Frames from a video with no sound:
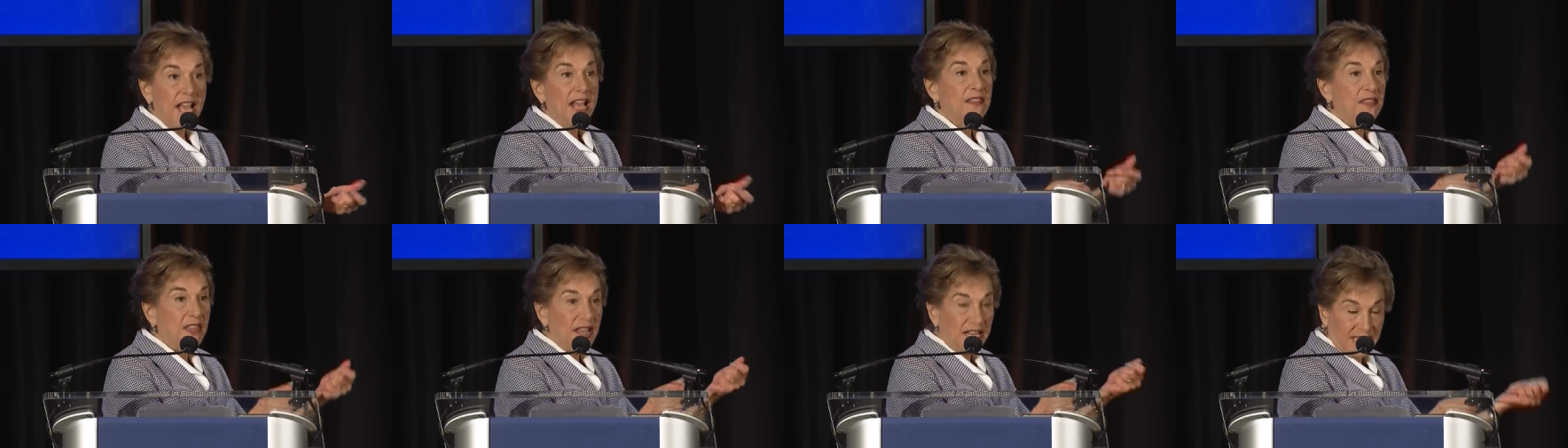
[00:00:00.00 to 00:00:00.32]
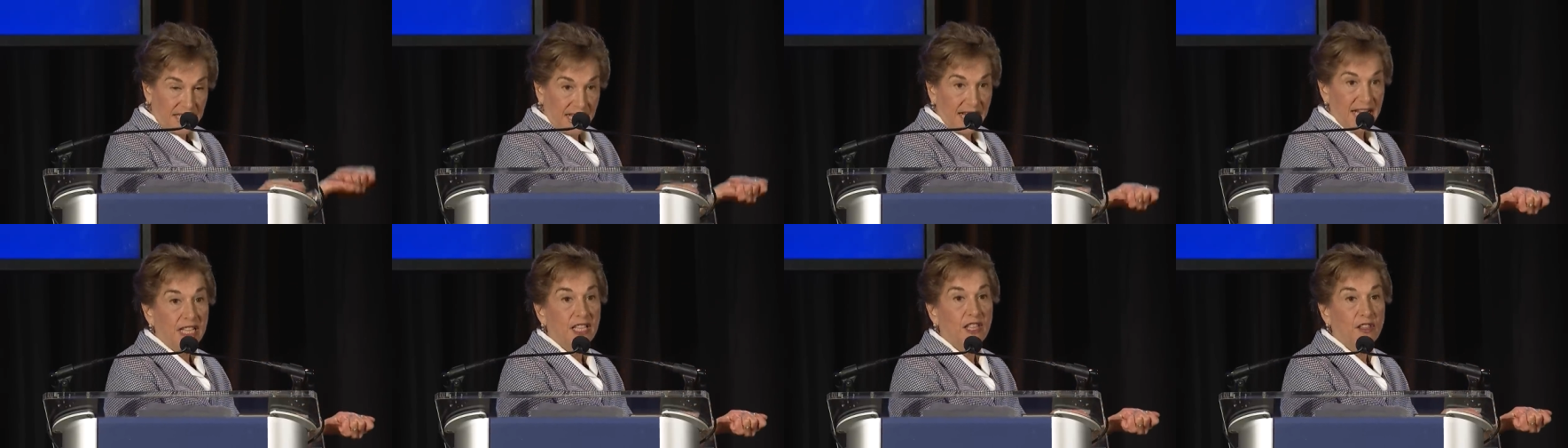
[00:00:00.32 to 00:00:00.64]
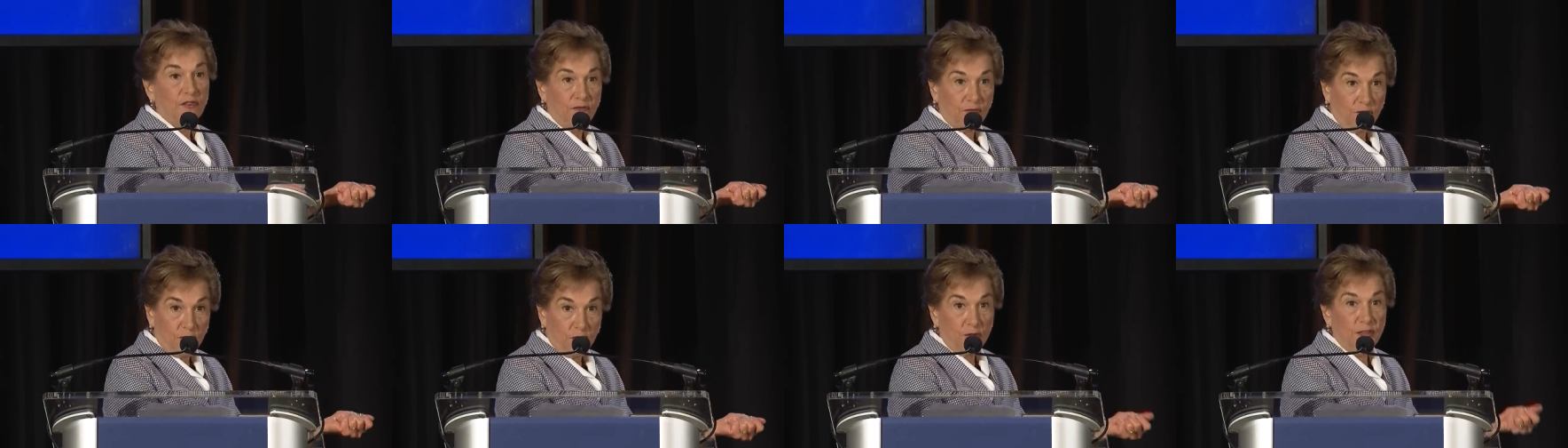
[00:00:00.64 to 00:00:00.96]
they take the
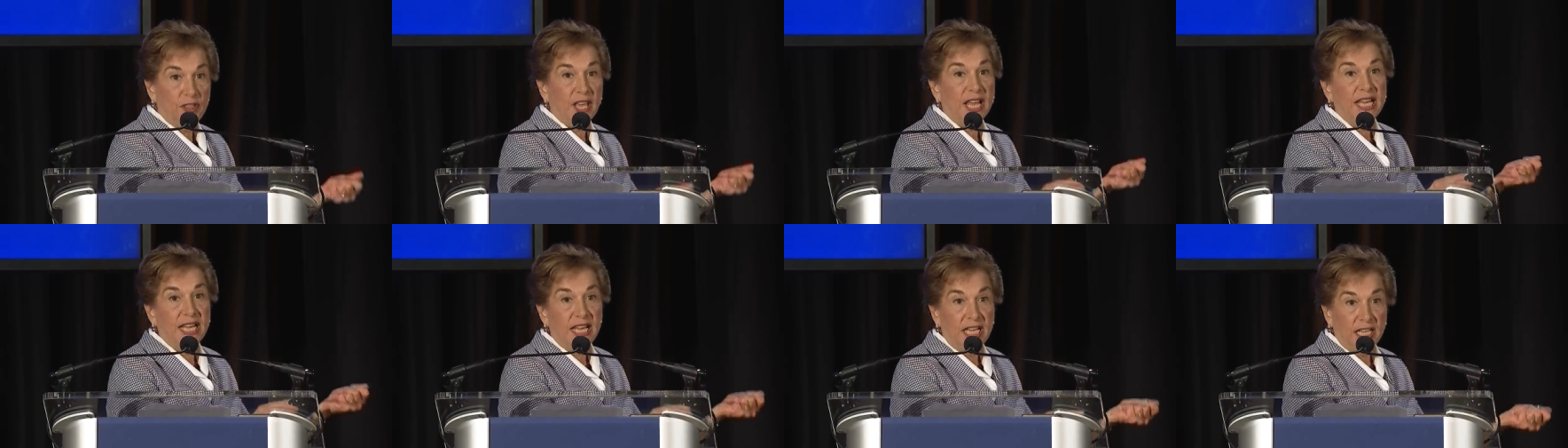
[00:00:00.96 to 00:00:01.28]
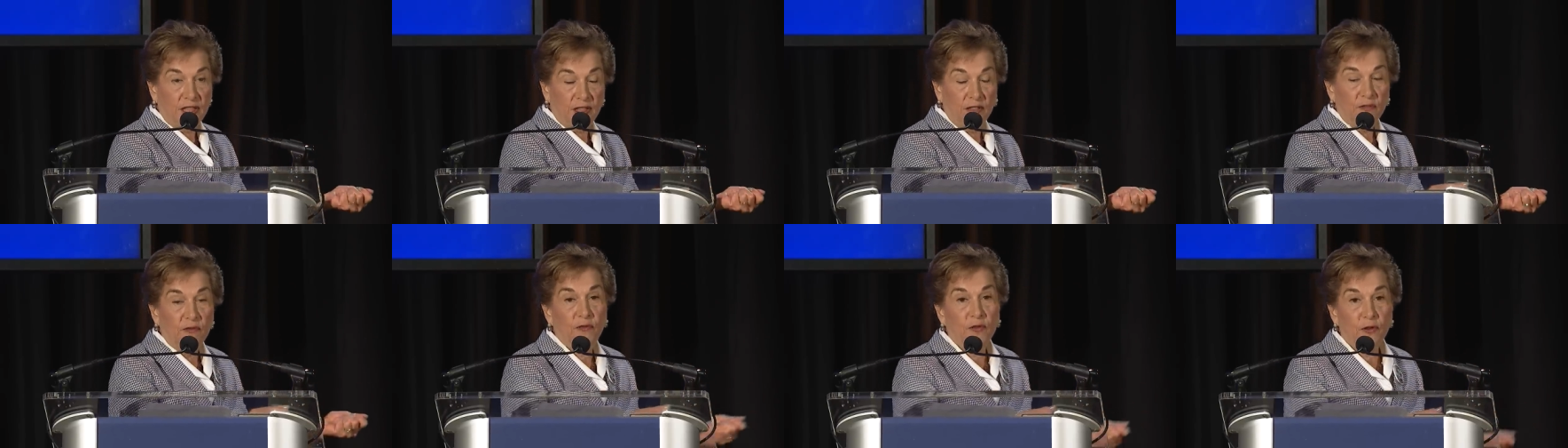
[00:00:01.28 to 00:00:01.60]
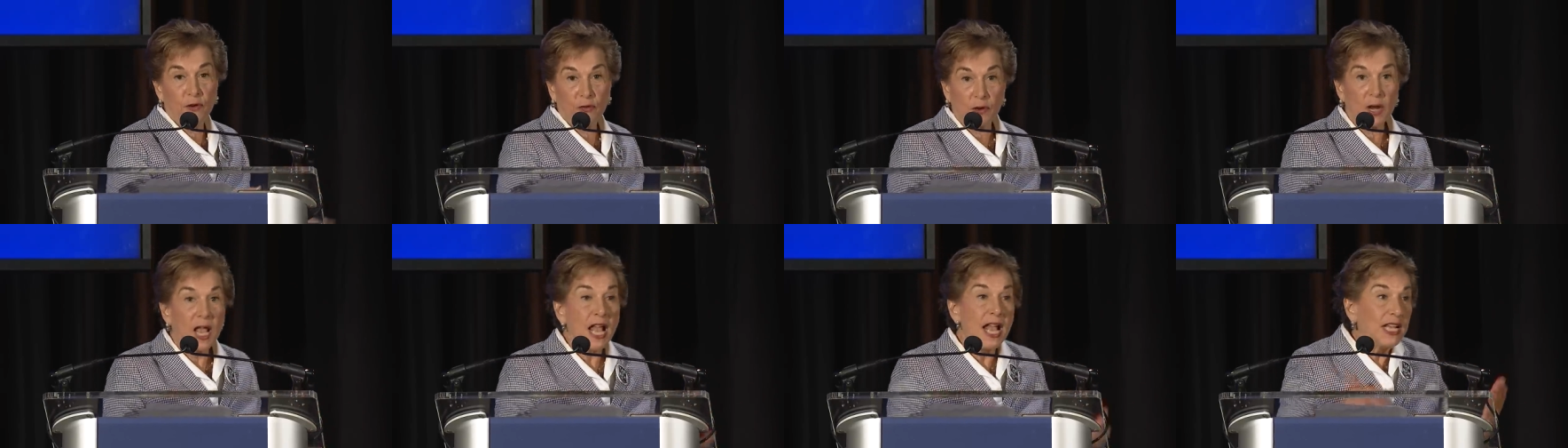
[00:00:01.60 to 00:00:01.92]
food, they eat the
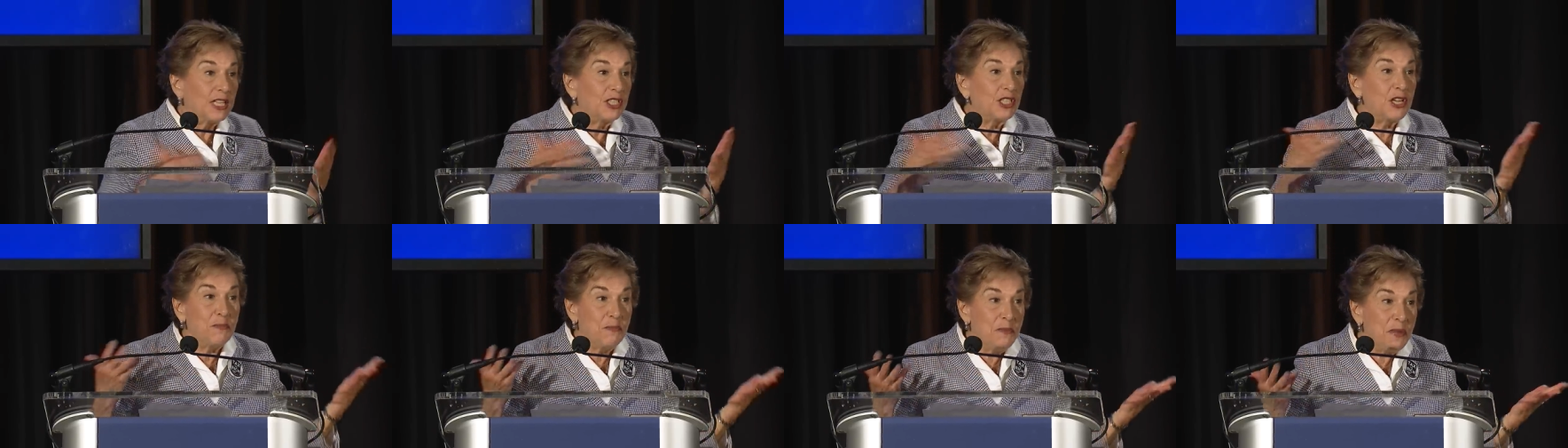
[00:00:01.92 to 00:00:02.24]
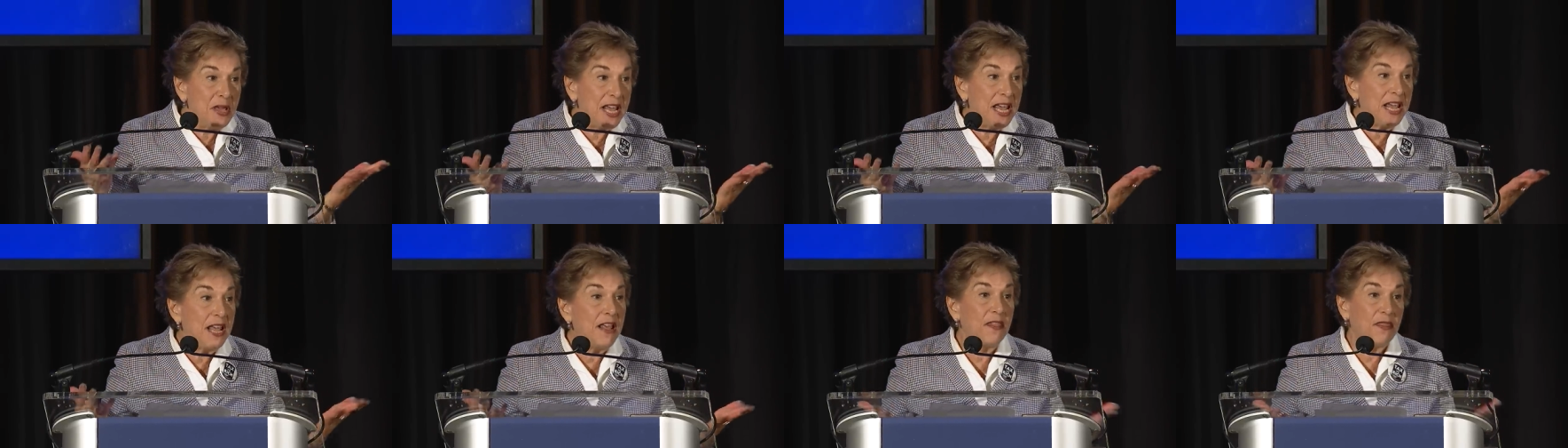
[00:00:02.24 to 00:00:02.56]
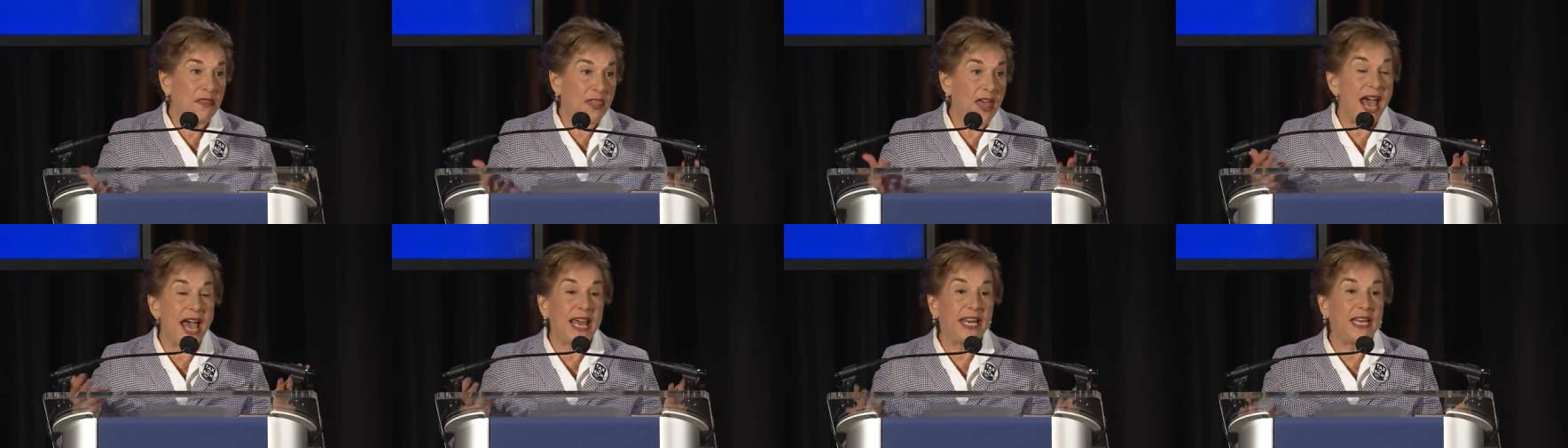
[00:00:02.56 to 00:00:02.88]
food. To me,
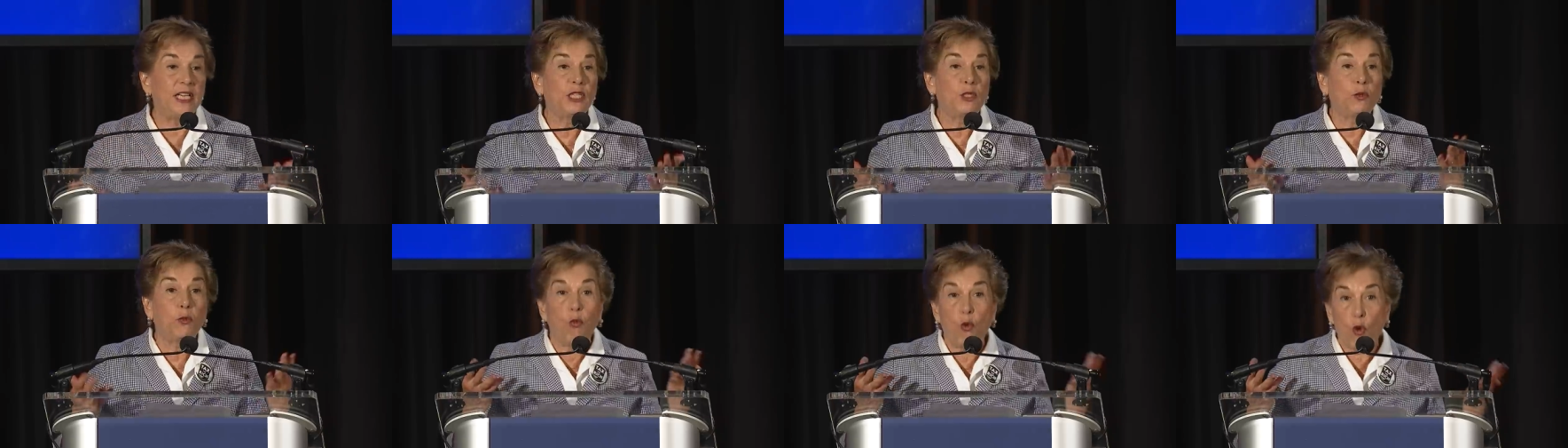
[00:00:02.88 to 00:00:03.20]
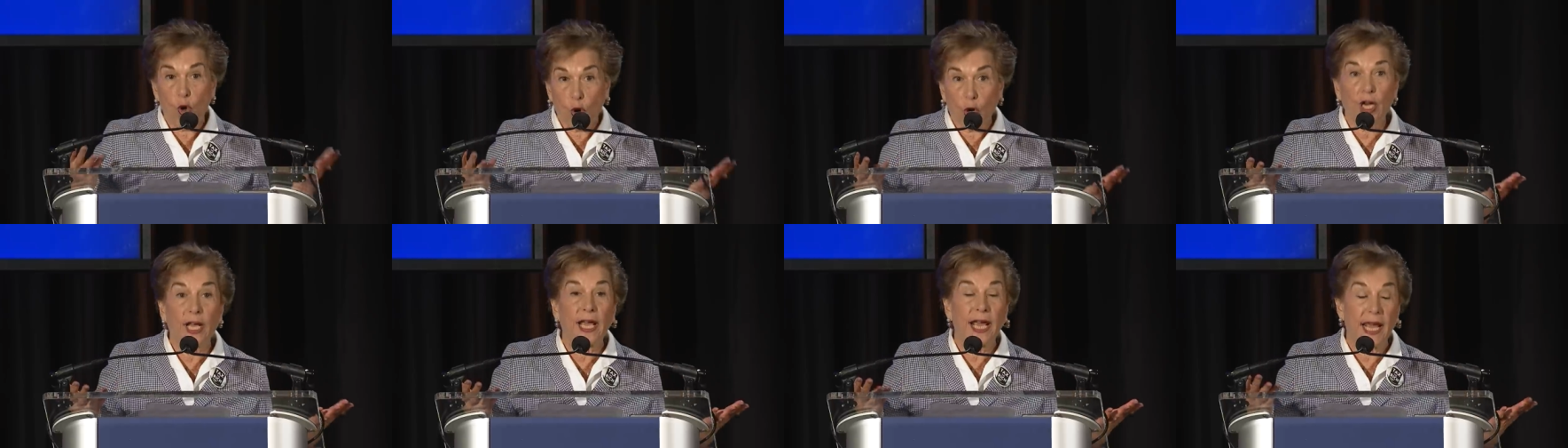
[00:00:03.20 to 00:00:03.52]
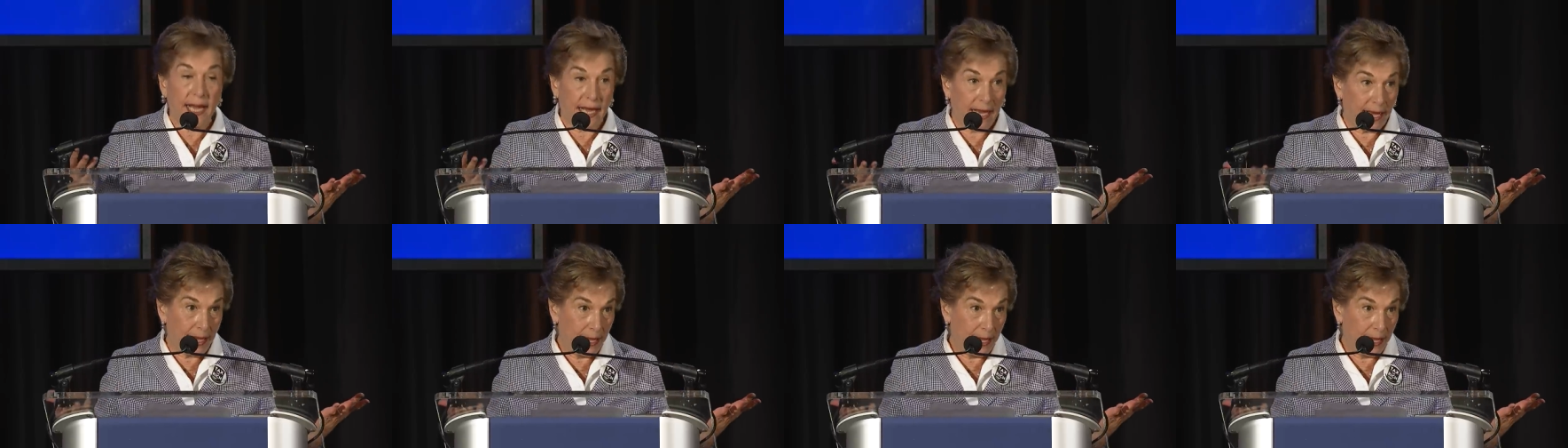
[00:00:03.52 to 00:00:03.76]
that is working.